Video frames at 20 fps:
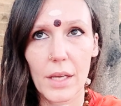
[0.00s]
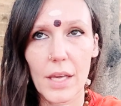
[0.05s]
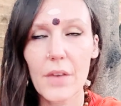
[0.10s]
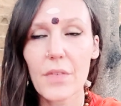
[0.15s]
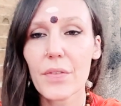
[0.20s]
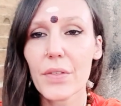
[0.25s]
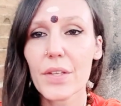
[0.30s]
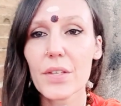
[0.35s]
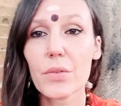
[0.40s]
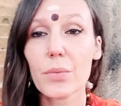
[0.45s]

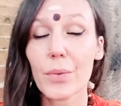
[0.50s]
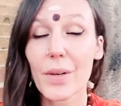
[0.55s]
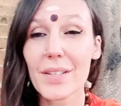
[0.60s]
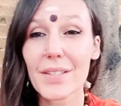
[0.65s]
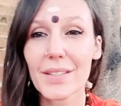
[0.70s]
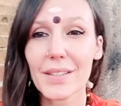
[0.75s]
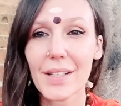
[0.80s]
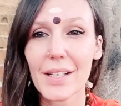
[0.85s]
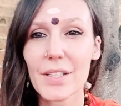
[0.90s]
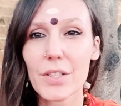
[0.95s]
if this
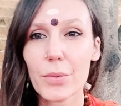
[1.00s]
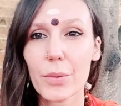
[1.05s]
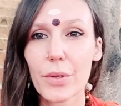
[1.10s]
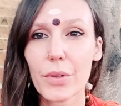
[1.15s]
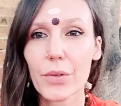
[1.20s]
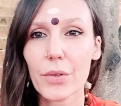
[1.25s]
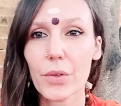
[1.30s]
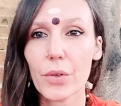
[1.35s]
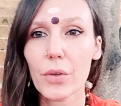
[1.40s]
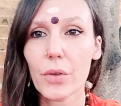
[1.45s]
resonates
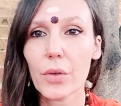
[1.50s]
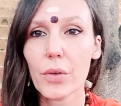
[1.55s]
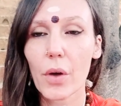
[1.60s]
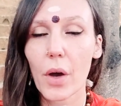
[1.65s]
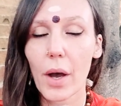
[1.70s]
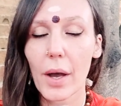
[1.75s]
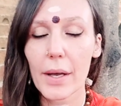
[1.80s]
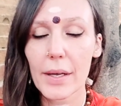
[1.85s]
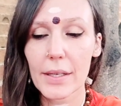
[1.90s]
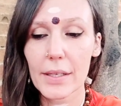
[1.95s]
with you,
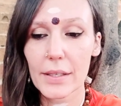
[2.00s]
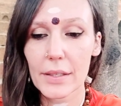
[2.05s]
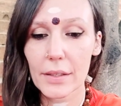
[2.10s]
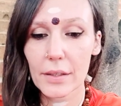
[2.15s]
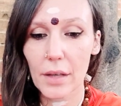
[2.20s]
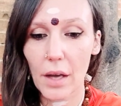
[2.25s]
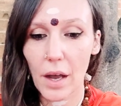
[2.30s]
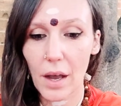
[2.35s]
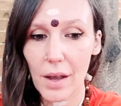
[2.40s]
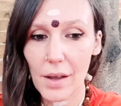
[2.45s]

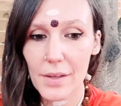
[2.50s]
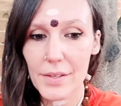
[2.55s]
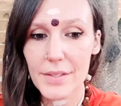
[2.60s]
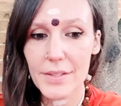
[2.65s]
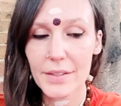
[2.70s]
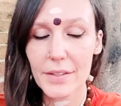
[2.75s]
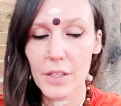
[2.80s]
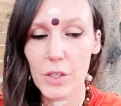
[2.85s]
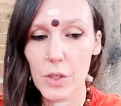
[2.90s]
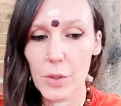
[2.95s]
I
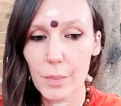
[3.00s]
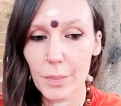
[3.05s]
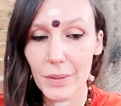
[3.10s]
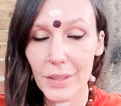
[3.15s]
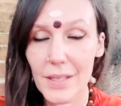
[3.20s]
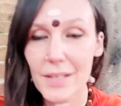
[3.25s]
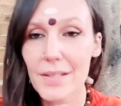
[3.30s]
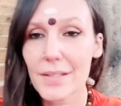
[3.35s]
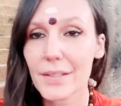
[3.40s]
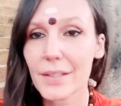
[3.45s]
ask that you
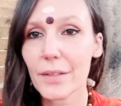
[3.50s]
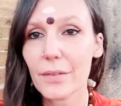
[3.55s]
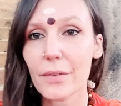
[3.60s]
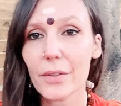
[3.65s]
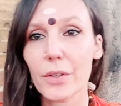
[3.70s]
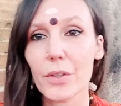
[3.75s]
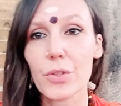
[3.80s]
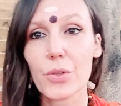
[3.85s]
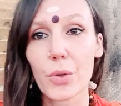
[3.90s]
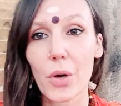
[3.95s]
please give
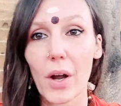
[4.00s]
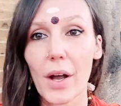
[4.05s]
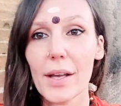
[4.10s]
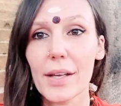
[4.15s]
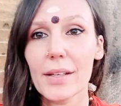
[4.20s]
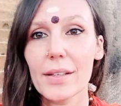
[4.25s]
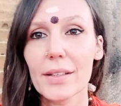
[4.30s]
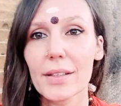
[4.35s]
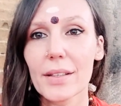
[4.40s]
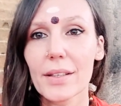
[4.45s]
it a
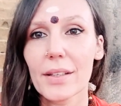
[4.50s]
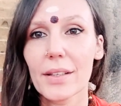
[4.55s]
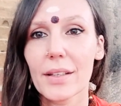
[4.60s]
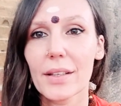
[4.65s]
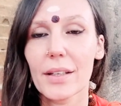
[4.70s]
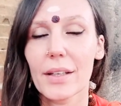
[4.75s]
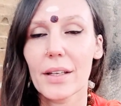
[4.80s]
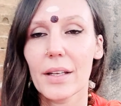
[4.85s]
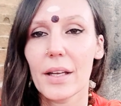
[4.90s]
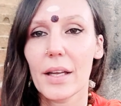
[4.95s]
try.
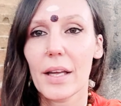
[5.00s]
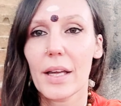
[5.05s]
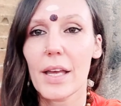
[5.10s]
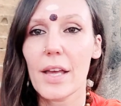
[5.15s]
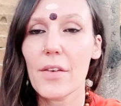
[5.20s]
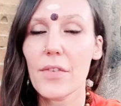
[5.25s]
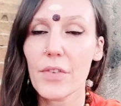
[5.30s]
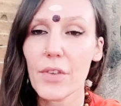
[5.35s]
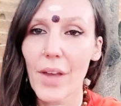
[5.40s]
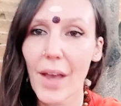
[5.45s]

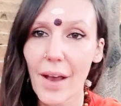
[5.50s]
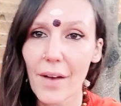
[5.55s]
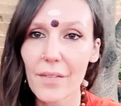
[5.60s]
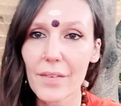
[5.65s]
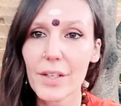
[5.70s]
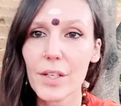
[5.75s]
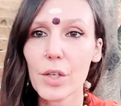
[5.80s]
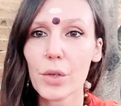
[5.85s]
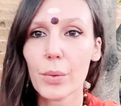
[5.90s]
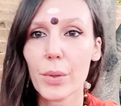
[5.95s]
If you
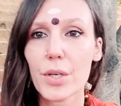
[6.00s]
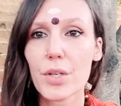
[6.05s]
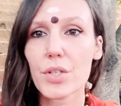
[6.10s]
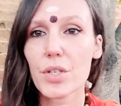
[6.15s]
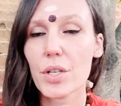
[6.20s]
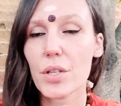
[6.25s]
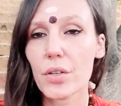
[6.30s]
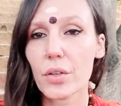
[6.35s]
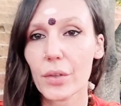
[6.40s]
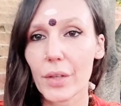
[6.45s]
have any
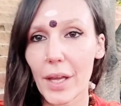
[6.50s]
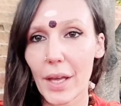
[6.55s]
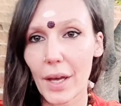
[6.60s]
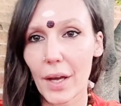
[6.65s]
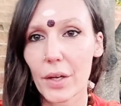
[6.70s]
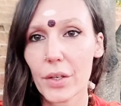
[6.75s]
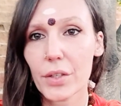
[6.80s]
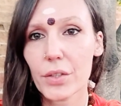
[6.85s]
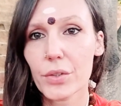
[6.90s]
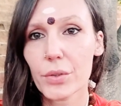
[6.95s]
questions on
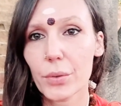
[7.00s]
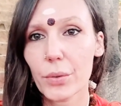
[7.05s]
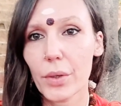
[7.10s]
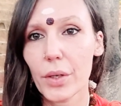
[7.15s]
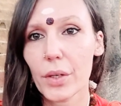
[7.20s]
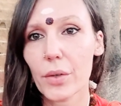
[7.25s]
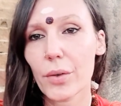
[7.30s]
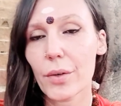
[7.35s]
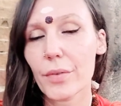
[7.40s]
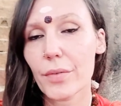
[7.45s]
how to do
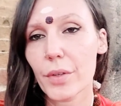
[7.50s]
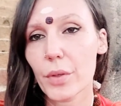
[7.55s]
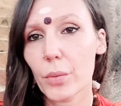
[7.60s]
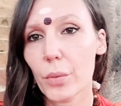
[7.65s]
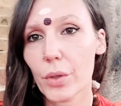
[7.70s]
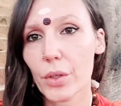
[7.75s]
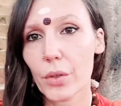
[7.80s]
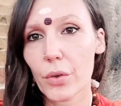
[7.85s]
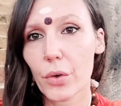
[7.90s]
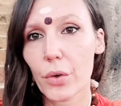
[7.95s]
it, or if you
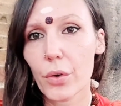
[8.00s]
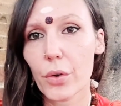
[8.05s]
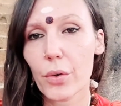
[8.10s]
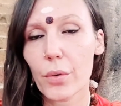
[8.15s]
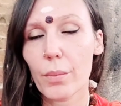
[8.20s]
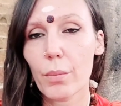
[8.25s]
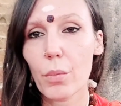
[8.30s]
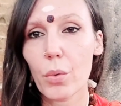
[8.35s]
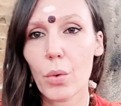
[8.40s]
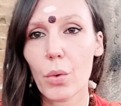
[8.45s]
want to
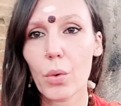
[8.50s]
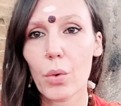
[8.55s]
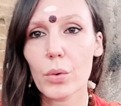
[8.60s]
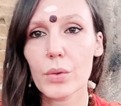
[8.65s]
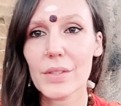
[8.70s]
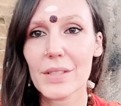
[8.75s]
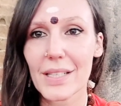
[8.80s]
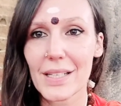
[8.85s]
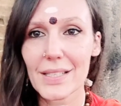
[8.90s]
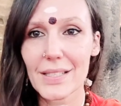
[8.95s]
know
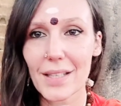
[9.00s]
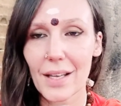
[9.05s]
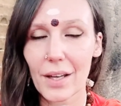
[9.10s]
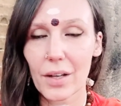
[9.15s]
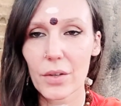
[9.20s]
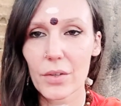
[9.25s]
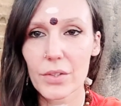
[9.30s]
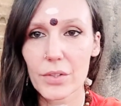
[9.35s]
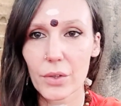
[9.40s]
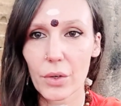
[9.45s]
more
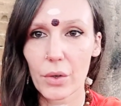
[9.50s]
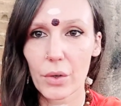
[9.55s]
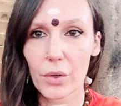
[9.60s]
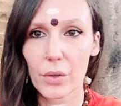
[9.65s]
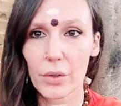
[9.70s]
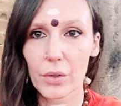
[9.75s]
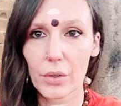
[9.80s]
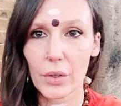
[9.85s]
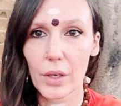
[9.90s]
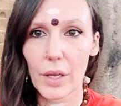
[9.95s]
details
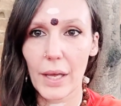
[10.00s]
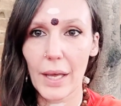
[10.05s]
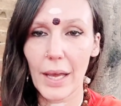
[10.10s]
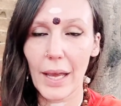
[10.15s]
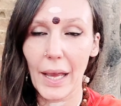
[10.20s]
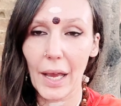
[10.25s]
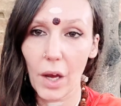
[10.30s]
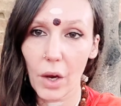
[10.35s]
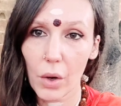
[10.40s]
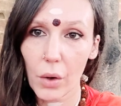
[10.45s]
on
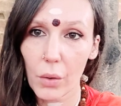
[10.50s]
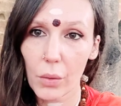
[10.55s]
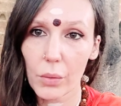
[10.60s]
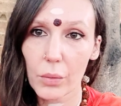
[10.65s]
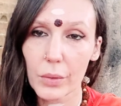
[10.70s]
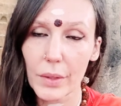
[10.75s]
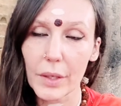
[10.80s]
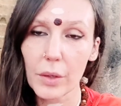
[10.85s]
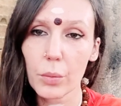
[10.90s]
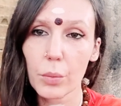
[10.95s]

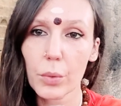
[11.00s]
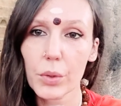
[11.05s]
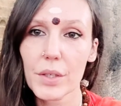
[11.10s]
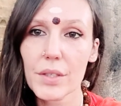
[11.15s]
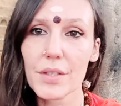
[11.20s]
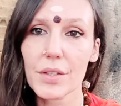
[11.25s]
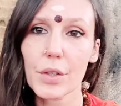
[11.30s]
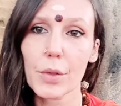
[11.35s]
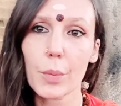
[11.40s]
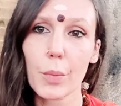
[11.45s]
how, like, what
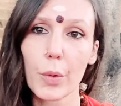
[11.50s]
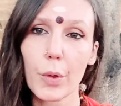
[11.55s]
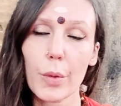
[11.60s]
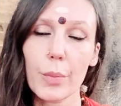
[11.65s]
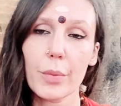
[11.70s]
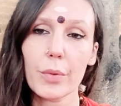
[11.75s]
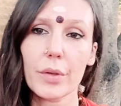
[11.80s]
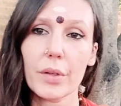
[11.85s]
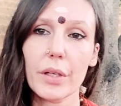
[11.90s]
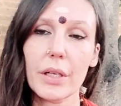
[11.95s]
is an
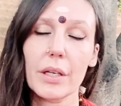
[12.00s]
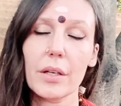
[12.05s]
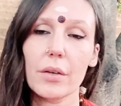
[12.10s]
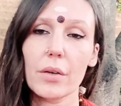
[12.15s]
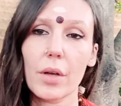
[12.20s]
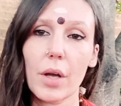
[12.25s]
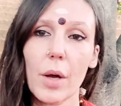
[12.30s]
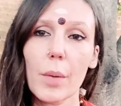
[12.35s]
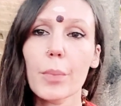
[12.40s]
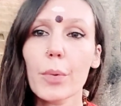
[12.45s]

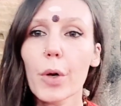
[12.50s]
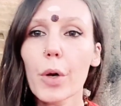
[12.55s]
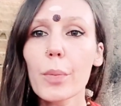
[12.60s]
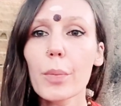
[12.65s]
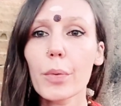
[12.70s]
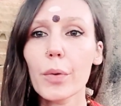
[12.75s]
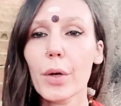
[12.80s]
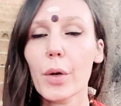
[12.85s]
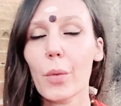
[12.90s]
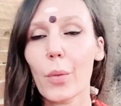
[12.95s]

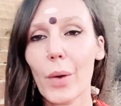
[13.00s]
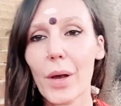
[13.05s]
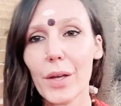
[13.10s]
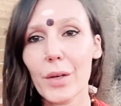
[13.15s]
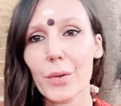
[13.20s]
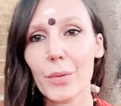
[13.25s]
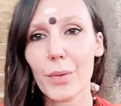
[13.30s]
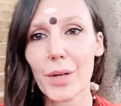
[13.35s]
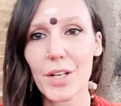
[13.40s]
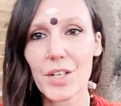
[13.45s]
appropriate way
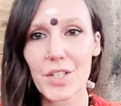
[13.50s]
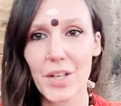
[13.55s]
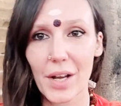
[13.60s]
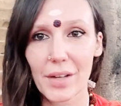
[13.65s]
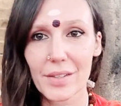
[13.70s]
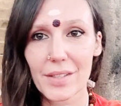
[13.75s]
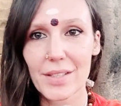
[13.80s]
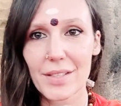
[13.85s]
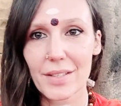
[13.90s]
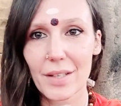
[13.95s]
to reach
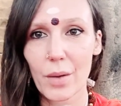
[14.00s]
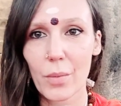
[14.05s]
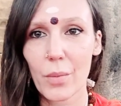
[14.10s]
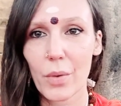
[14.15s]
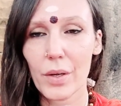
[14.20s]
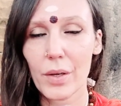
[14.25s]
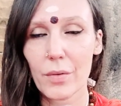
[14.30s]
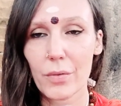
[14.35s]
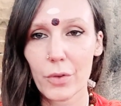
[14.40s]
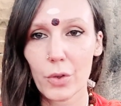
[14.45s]
out to
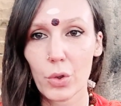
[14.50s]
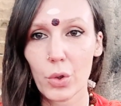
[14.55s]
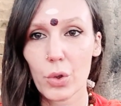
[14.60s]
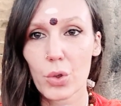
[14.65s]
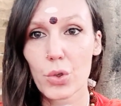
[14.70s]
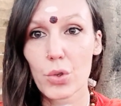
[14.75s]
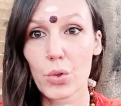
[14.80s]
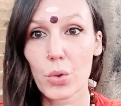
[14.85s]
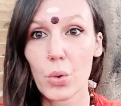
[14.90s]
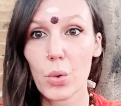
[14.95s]
someone if you're
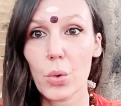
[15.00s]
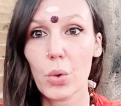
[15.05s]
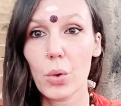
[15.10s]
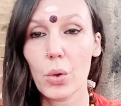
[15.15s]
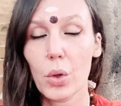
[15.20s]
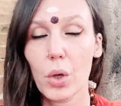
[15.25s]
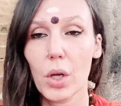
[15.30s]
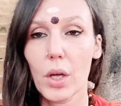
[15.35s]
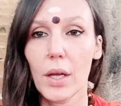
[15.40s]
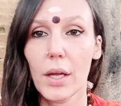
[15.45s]
not
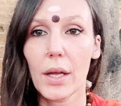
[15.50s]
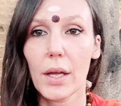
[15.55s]
sure,